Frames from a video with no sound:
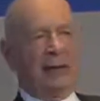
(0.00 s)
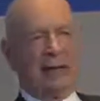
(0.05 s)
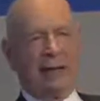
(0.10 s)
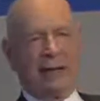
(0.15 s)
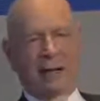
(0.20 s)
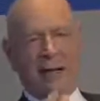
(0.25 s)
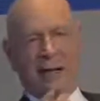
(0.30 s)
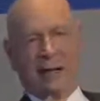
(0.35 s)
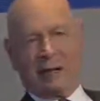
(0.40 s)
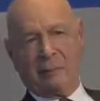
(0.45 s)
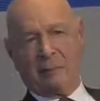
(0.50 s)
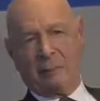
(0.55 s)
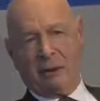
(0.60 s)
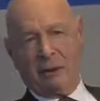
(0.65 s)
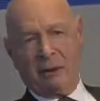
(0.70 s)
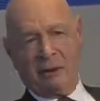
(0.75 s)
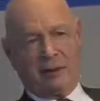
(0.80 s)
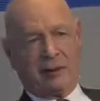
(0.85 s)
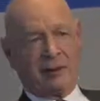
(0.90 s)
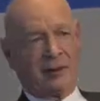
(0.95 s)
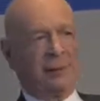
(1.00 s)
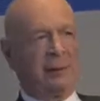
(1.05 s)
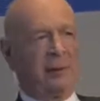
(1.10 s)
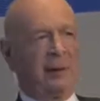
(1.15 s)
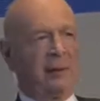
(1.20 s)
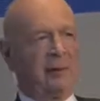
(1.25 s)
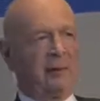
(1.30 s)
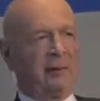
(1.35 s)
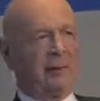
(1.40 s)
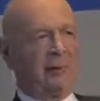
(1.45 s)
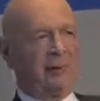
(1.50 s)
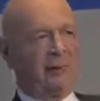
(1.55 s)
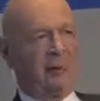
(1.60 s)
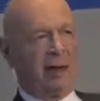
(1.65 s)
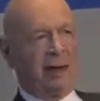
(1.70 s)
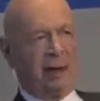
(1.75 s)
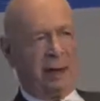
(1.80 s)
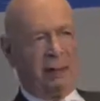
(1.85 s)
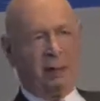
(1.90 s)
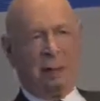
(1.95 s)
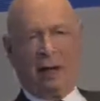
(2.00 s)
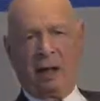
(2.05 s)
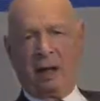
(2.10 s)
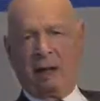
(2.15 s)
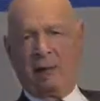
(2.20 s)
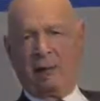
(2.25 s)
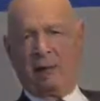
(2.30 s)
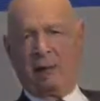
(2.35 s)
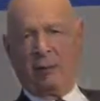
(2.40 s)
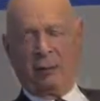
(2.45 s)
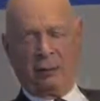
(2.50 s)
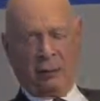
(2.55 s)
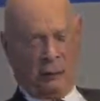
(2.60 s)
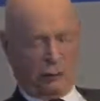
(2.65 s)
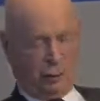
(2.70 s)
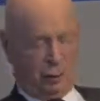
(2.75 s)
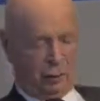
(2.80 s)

AI plays a very important